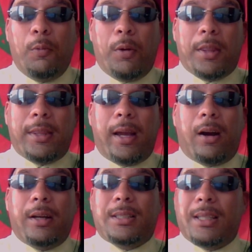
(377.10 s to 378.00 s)
whether they
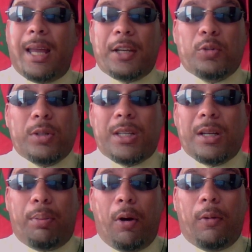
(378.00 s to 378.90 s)
are intellectual,
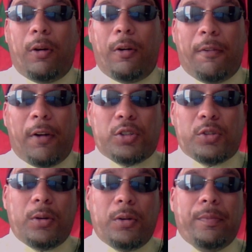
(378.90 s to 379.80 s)
temporal, or
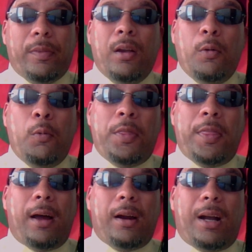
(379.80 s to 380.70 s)
virtual,
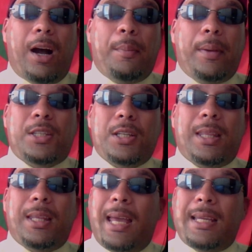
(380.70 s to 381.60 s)
without coming to
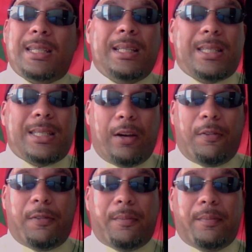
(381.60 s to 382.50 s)
the nation
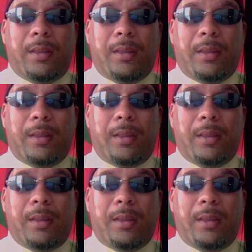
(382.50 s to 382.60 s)
itself.